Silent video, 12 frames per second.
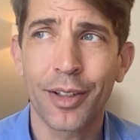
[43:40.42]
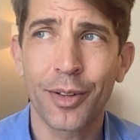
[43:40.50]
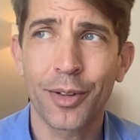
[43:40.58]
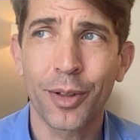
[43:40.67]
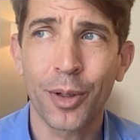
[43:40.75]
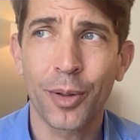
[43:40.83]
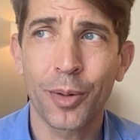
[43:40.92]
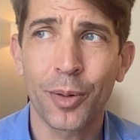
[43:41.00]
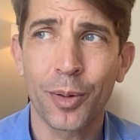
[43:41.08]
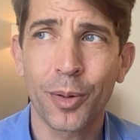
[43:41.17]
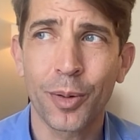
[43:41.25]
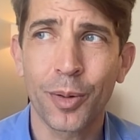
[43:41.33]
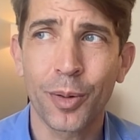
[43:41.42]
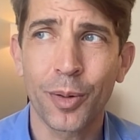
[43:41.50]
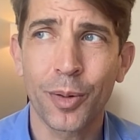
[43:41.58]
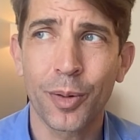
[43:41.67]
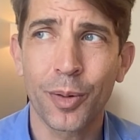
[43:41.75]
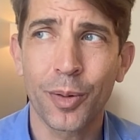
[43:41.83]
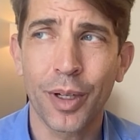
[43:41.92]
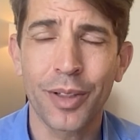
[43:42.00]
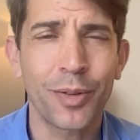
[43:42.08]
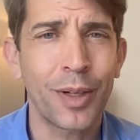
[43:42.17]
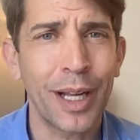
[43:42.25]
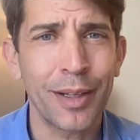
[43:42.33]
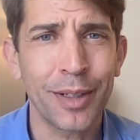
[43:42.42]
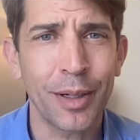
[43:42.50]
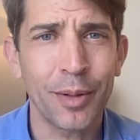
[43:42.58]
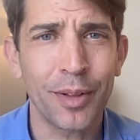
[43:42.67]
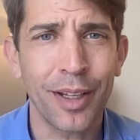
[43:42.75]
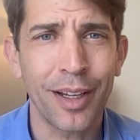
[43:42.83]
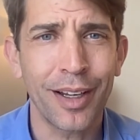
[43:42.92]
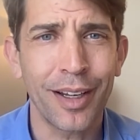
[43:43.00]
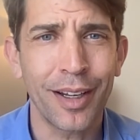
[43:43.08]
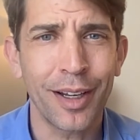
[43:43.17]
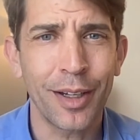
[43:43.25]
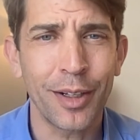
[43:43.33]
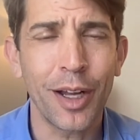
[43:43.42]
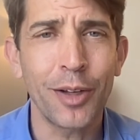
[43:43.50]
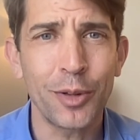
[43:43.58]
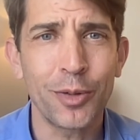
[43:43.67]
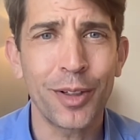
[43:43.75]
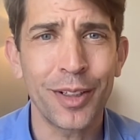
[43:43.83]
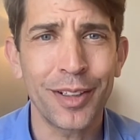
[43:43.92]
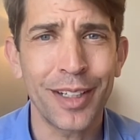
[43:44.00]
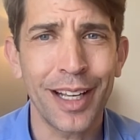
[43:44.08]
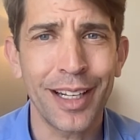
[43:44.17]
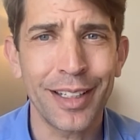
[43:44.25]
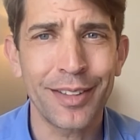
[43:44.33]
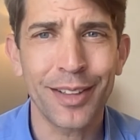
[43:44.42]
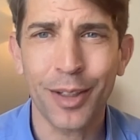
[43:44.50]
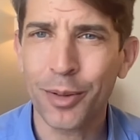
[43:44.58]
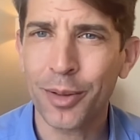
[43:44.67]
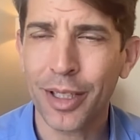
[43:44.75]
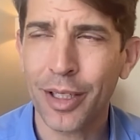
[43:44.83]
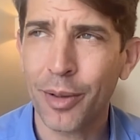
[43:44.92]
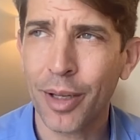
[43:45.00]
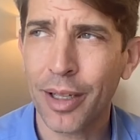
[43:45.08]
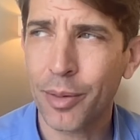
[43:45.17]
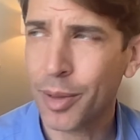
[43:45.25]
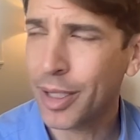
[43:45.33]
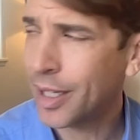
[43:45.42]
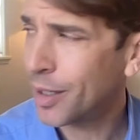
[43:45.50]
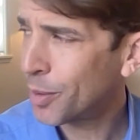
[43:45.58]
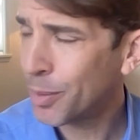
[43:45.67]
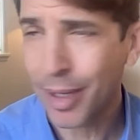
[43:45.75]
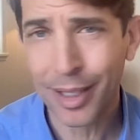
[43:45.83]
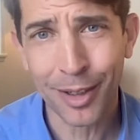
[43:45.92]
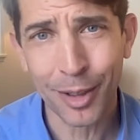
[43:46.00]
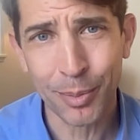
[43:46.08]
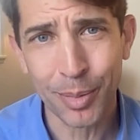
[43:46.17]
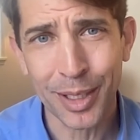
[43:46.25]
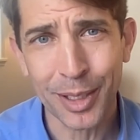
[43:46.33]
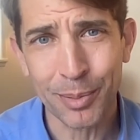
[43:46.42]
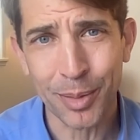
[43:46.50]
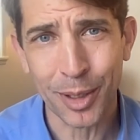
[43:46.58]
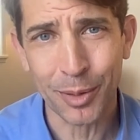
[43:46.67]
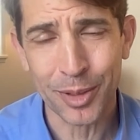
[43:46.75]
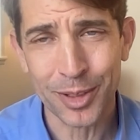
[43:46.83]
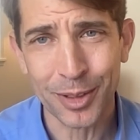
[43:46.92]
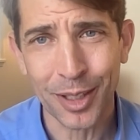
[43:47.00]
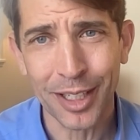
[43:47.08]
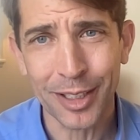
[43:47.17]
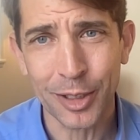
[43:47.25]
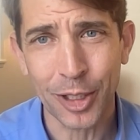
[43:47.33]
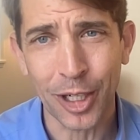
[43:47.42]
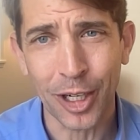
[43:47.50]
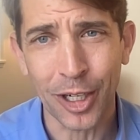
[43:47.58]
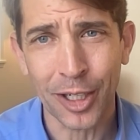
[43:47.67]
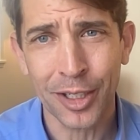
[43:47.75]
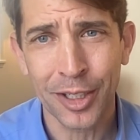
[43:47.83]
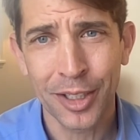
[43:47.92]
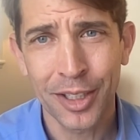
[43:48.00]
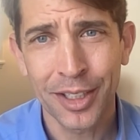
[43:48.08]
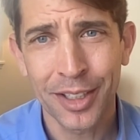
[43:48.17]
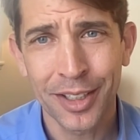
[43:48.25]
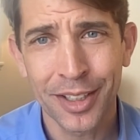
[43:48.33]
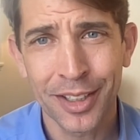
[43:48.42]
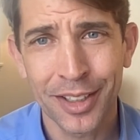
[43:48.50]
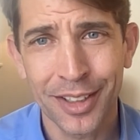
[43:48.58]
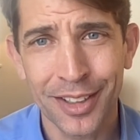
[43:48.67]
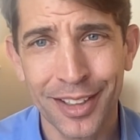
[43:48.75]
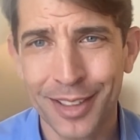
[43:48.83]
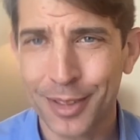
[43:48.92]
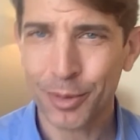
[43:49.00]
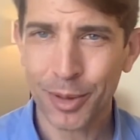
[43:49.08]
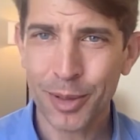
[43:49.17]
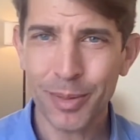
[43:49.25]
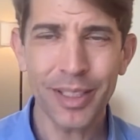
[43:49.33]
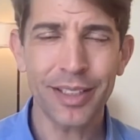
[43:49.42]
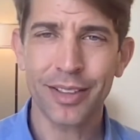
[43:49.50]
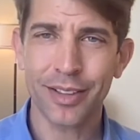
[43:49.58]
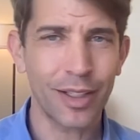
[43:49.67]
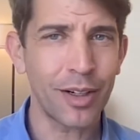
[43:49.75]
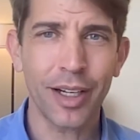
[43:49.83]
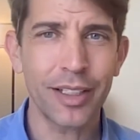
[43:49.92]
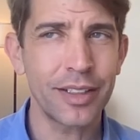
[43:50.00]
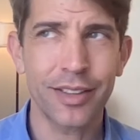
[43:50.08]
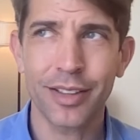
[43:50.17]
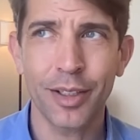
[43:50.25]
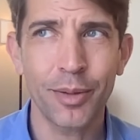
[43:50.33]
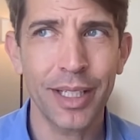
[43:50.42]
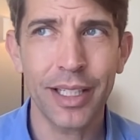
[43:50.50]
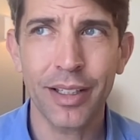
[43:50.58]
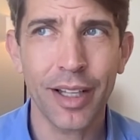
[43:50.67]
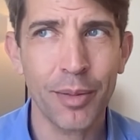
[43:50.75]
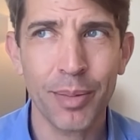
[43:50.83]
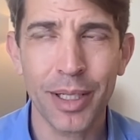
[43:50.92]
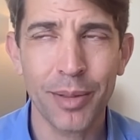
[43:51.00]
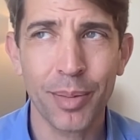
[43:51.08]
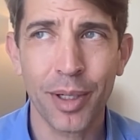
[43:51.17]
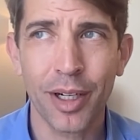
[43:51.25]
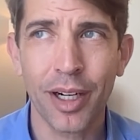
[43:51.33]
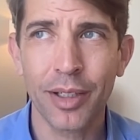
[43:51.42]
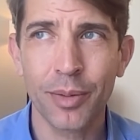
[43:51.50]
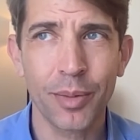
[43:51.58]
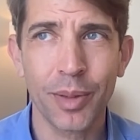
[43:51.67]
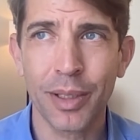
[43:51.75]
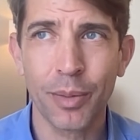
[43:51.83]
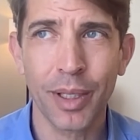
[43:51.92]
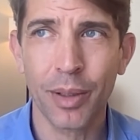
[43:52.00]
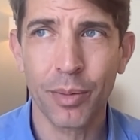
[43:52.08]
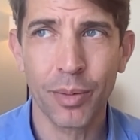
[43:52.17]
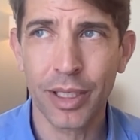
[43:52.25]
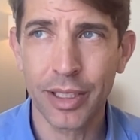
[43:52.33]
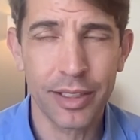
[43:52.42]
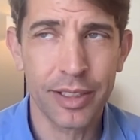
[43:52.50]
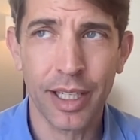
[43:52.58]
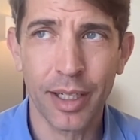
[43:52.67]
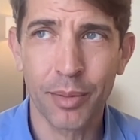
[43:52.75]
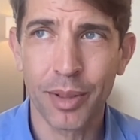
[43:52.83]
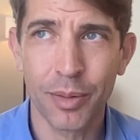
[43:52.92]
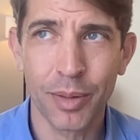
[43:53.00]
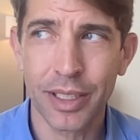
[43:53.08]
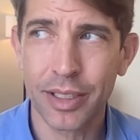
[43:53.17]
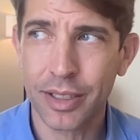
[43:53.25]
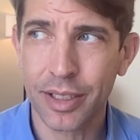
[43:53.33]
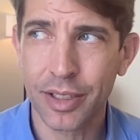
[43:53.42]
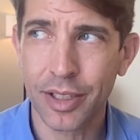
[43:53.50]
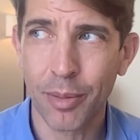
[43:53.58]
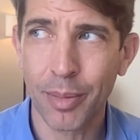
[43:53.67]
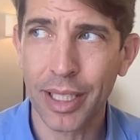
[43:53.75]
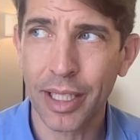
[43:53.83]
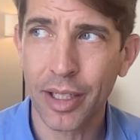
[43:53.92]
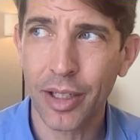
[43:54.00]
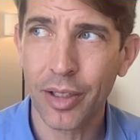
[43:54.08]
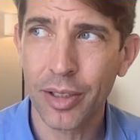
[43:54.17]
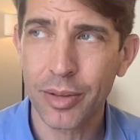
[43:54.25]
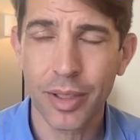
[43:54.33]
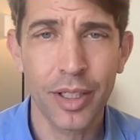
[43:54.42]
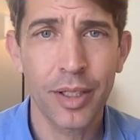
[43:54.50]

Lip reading: So it's funny. I was out with a new friend of the day, and he said, "Oh, we make our own peanut butter. Would you like a jar?" And I said, "What do you mean?" He says, "Oh, I just, we eat a lot of peanut butter and we decided when we're just going to start making our own."